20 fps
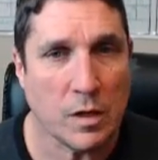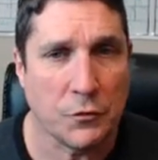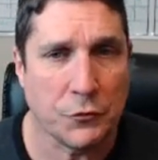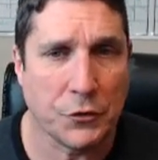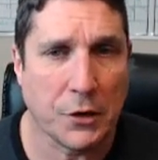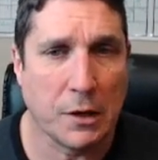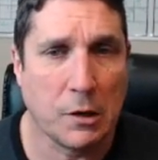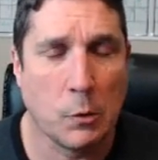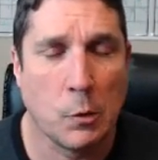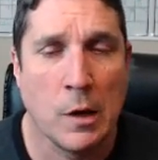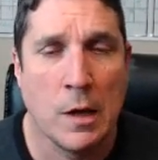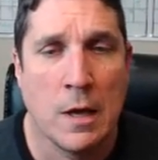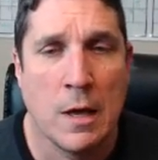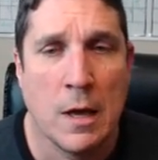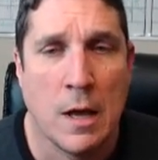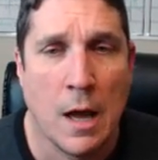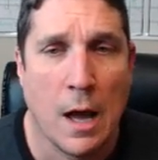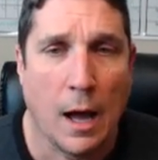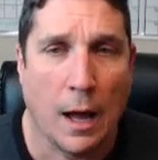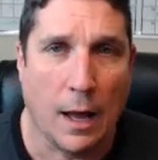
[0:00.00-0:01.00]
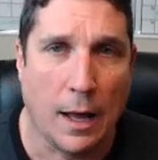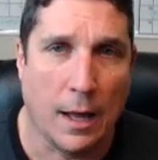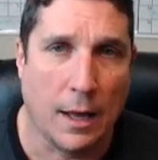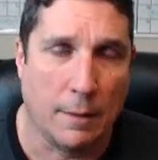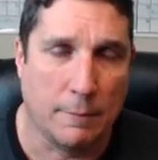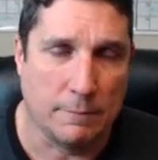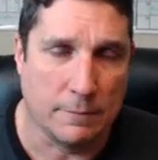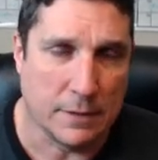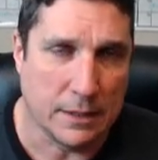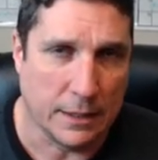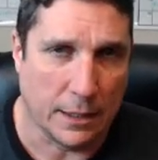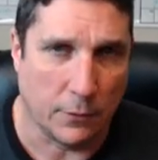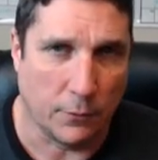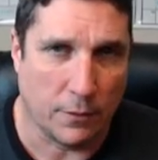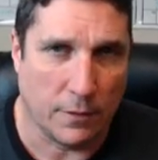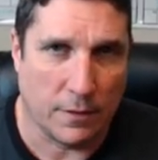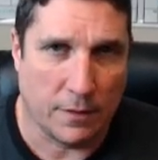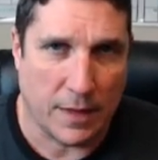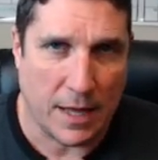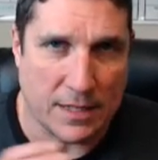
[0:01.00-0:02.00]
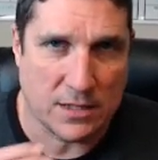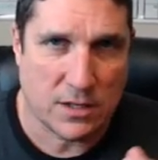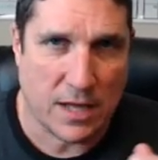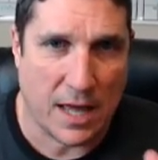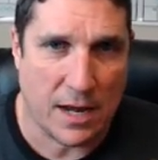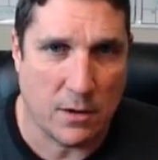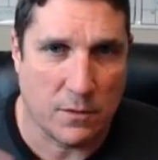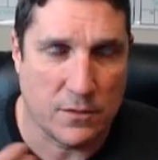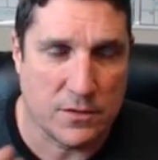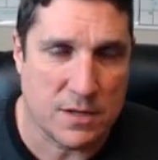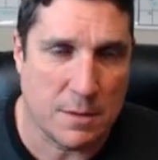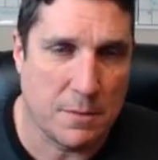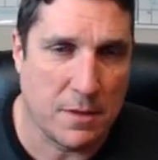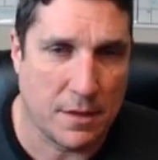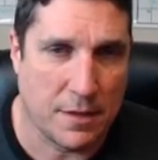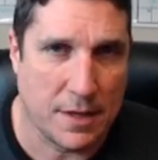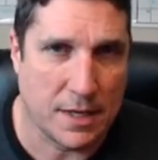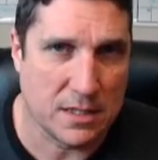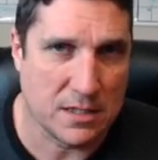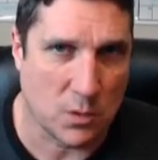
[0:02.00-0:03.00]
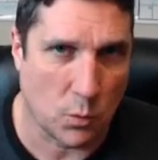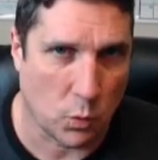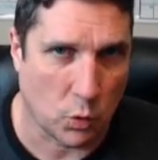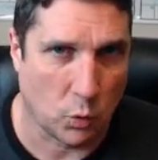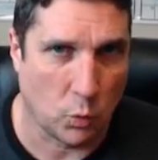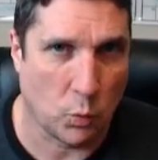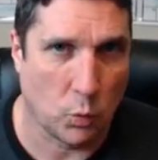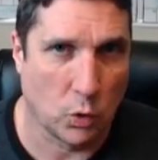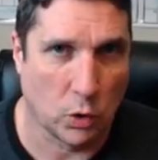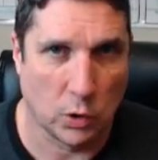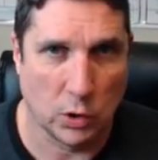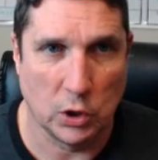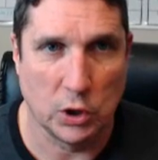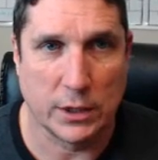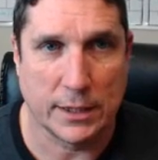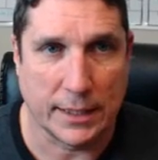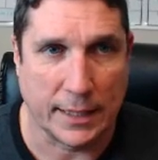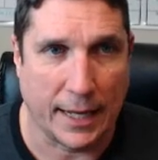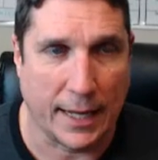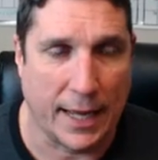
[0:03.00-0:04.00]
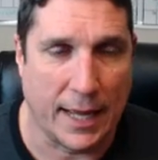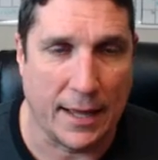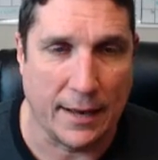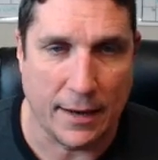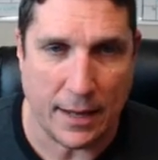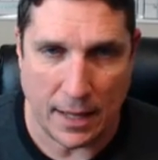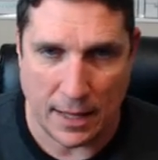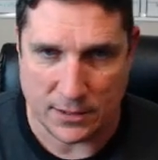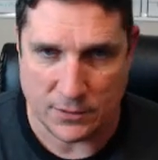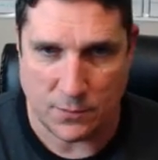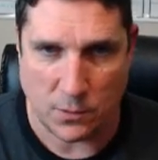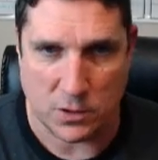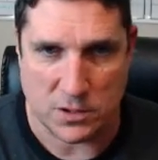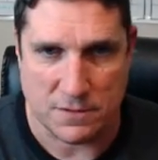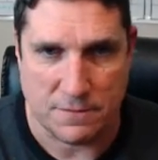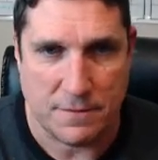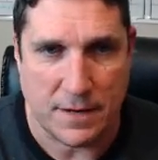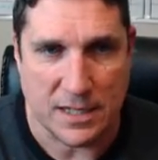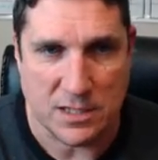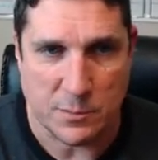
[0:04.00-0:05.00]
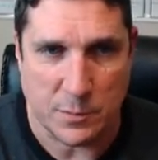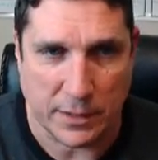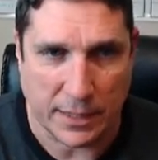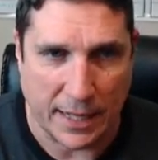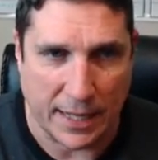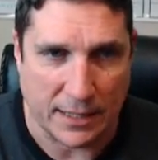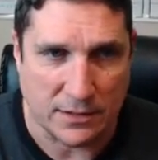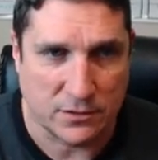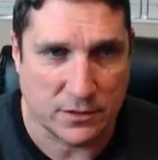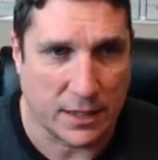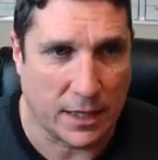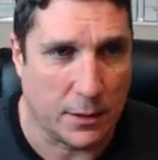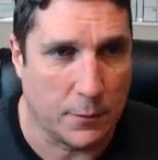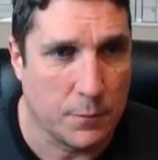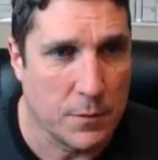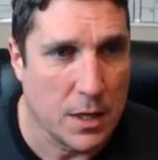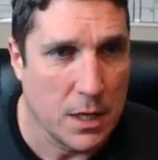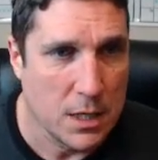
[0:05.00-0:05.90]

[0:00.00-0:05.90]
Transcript: So that's kind of some of the things that we're looking at as far as the Facebook ads go.